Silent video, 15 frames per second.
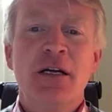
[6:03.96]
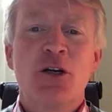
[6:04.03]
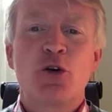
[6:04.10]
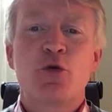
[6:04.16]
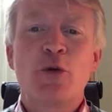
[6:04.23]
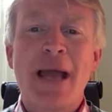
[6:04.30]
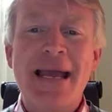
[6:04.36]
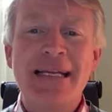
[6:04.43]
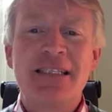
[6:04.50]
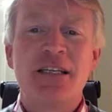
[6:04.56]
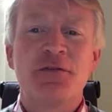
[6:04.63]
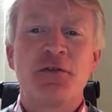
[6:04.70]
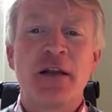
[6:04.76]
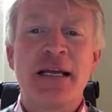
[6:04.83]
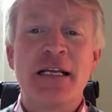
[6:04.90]

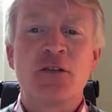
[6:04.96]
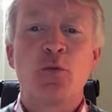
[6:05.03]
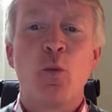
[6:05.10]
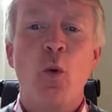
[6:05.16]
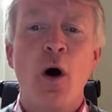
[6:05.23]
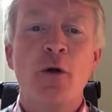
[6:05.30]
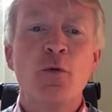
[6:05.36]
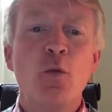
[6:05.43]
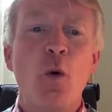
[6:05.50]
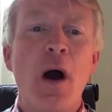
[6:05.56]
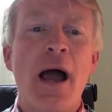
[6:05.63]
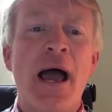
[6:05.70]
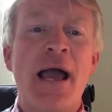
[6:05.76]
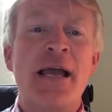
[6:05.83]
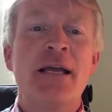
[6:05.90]
creatively is one
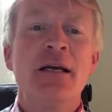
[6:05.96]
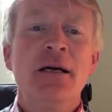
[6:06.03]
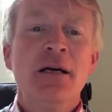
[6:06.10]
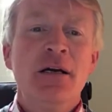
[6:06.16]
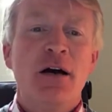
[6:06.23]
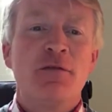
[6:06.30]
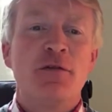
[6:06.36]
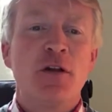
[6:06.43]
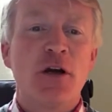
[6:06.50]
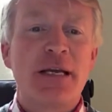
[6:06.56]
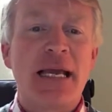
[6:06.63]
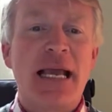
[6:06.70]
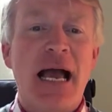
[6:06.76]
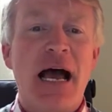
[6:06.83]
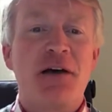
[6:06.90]
way of
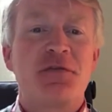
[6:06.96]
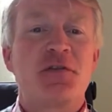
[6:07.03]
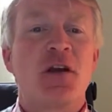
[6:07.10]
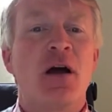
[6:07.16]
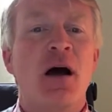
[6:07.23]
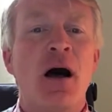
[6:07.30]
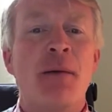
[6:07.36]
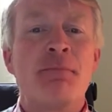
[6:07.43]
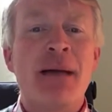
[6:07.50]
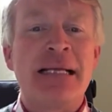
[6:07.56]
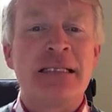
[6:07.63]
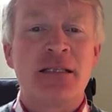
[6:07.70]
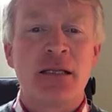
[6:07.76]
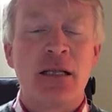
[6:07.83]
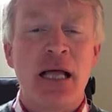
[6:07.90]
looking after our
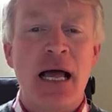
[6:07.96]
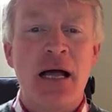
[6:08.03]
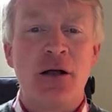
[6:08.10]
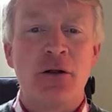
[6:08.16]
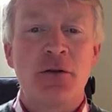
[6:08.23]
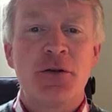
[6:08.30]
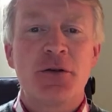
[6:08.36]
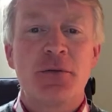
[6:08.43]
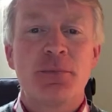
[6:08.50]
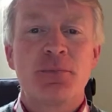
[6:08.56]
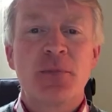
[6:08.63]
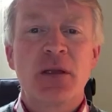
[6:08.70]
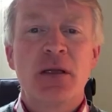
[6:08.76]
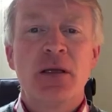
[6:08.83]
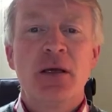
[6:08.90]
mental health.
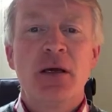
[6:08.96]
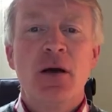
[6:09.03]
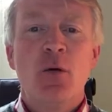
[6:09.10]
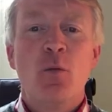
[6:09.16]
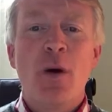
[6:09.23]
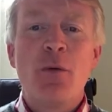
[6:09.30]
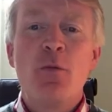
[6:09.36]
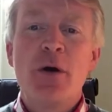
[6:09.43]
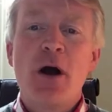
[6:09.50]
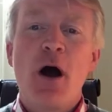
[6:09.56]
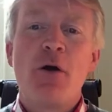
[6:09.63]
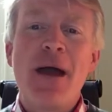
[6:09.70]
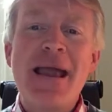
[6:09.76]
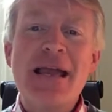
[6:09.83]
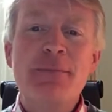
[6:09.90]
When we
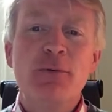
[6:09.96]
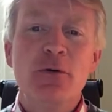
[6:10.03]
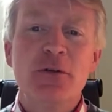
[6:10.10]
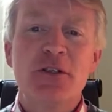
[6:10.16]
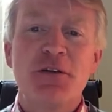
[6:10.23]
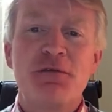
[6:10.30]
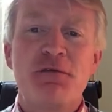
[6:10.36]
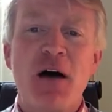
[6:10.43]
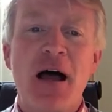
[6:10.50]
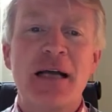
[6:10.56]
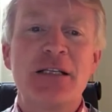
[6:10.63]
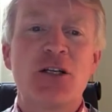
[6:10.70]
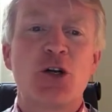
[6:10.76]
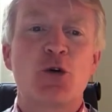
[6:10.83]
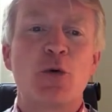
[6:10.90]
are able to
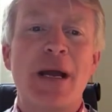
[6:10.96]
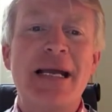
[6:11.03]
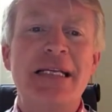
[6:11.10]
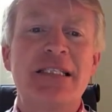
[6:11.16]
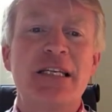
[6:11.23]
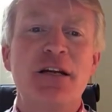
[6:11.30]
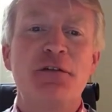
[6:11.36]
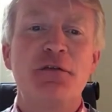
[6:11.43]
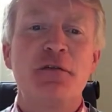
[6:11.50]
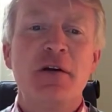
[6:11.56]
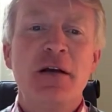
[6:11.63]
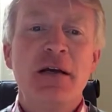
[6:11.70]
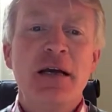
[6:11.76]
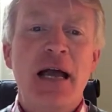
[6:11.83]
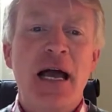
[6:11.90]
find creative
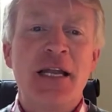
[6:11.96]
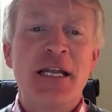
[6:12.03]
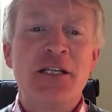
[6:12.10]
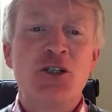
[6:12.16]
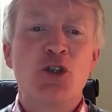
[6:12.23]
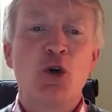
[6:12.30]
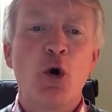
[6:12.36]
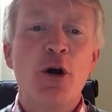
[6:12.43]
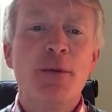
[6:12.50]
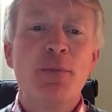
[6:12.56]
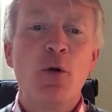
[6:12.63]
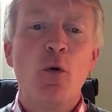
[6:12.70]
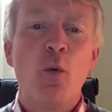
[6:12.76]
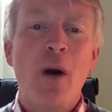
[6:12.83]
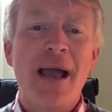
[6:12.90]
and
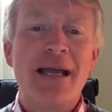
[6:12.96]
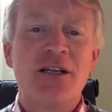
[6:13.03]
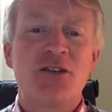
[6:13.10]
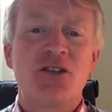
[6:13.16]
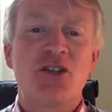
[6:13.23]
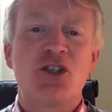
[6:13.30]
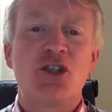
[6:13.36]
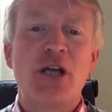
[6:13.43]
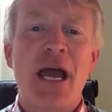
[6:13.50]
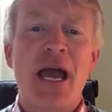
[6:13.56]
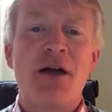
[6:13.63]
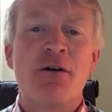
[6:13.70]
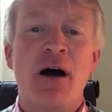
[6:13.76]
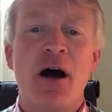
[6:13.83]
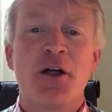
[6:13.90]
enjoyable ways to
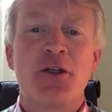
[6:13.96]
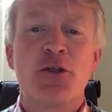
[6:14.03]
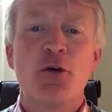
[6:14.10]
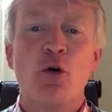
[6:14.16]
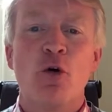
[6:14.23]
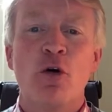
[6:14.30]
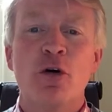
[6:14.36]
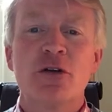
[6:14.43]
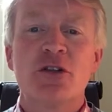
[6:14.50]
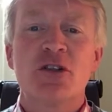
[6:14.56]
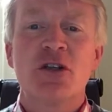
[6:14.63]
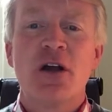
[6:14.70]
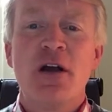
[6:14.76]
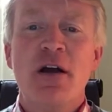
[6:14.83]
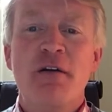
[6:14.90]
share our
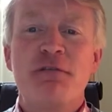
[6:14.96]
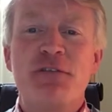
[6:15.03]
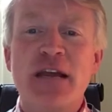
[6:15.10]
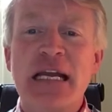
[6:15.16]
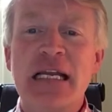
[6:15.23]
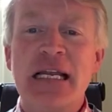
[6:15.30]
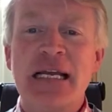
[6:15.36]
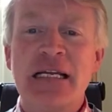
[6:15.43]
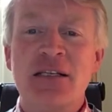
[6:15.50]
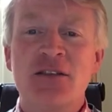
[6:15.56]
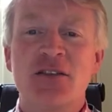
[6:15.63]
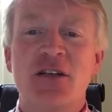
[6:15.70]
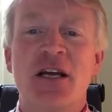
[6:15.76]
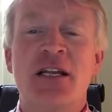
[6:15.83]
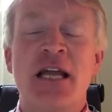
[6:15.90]
thoughts,
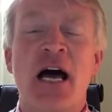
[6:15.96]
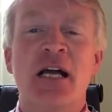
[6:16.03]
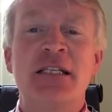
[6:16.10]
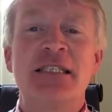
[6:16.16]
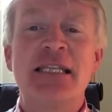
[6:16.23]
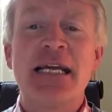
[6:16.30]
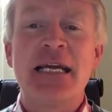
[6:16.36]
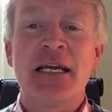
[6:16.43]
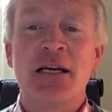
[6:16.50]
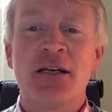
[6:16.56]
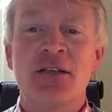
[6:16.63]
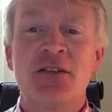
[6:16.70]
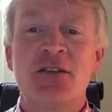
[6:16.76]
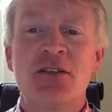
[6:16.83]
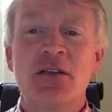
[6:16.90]
feelings, and
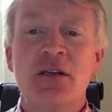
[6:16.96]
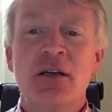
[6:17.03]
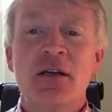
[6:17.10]
ideas,